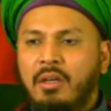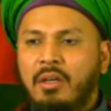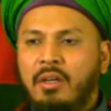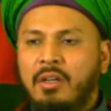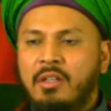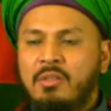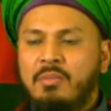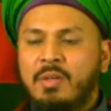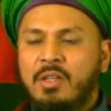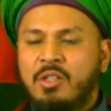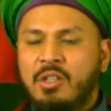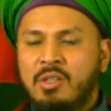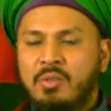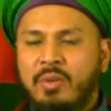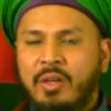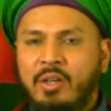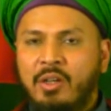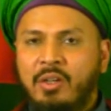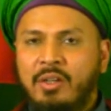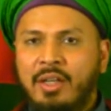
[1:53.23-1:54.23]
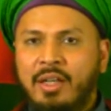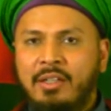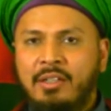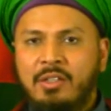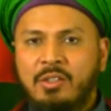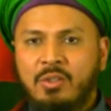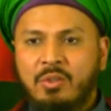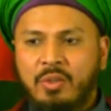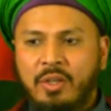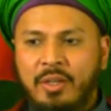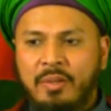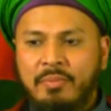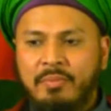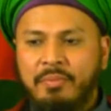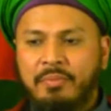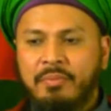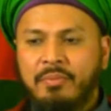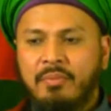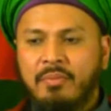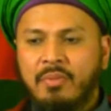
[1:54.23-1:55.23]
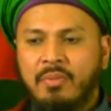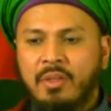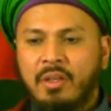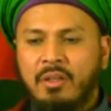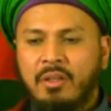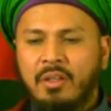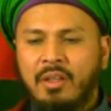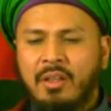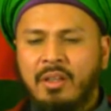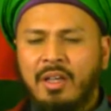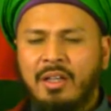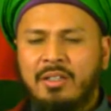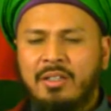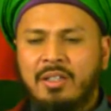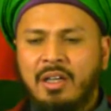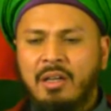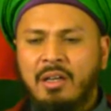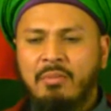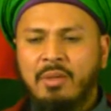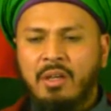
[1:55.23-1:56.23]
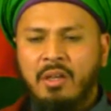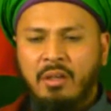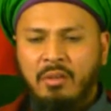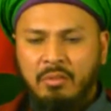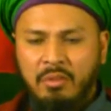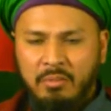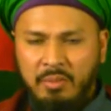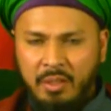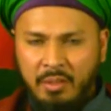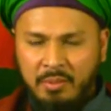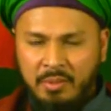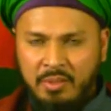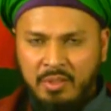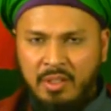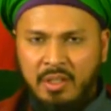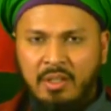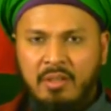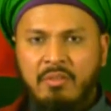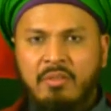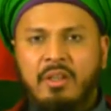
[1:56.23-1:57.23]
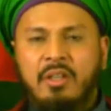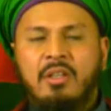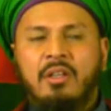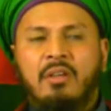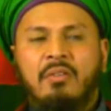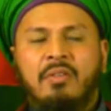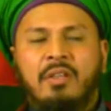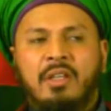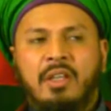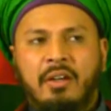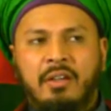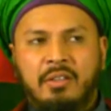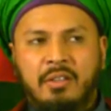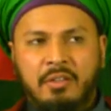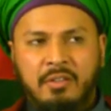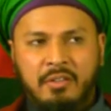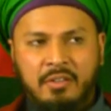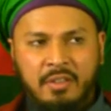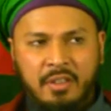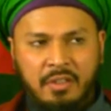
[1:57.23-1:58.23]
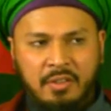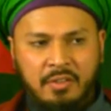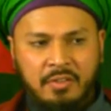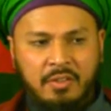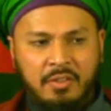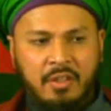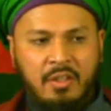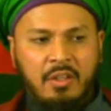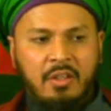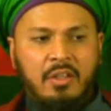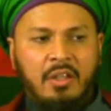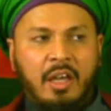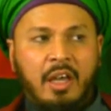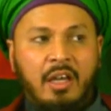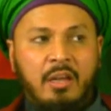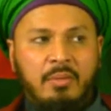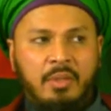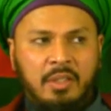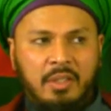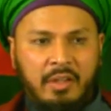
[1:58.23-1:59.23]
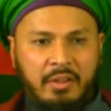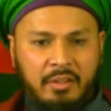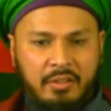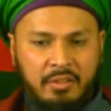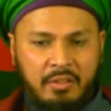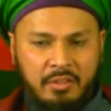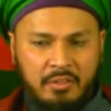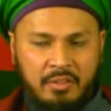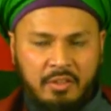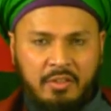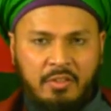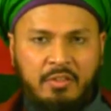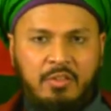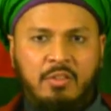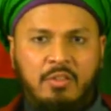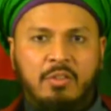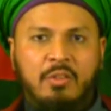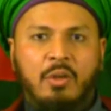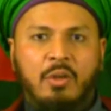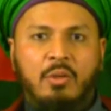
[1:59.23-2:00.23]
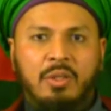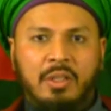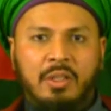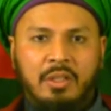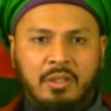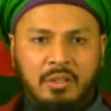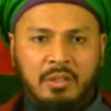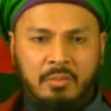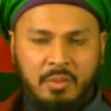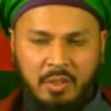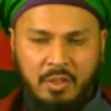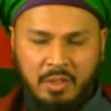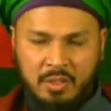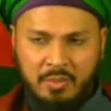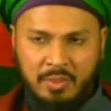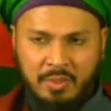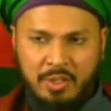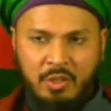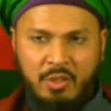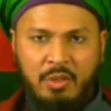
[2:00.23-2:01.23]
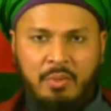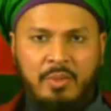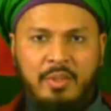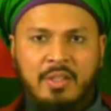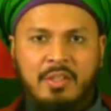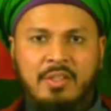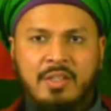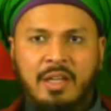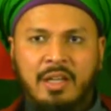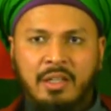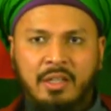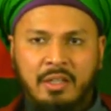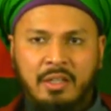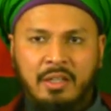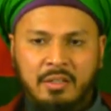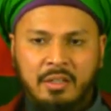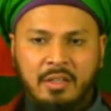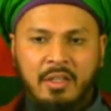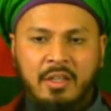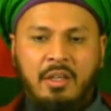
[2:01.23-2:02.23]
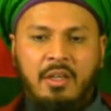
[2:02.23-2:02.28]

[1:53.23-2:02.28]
And as much as we are connecting to him, then that time we'll be able to get rid of the characteristics, animal characteristics, slowly. Because when you're with the salihin,